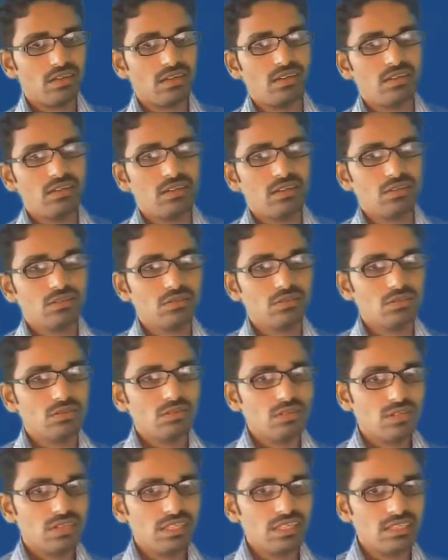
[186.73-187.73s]

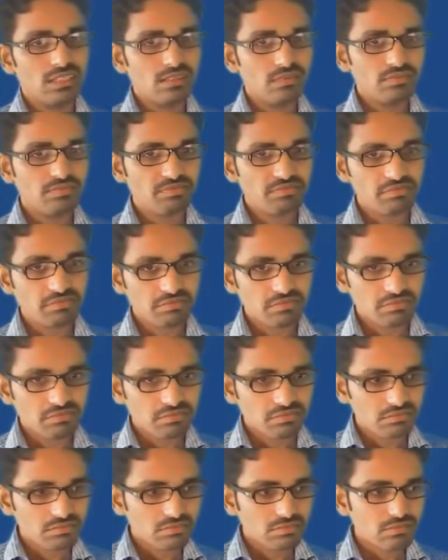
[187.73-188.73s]
So here
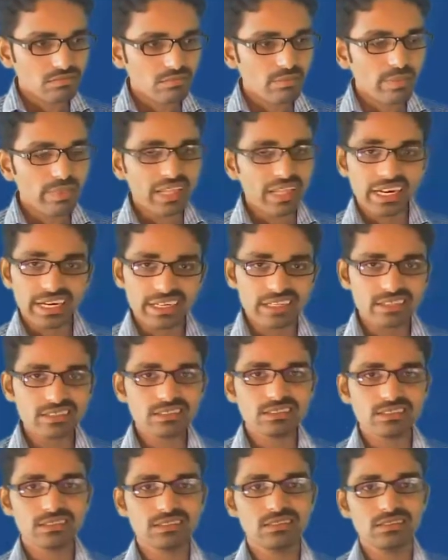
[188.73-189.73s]
let us
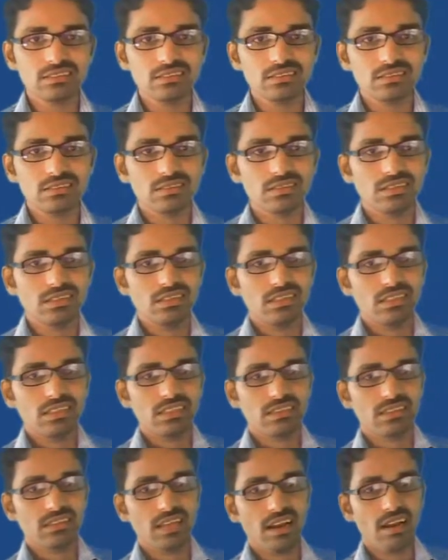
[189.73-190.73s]
consider
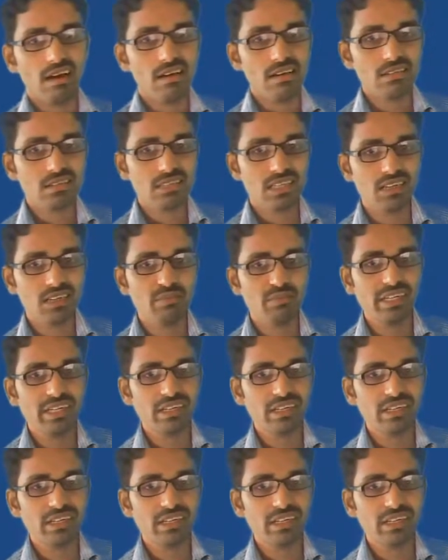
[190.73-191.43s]
the last element of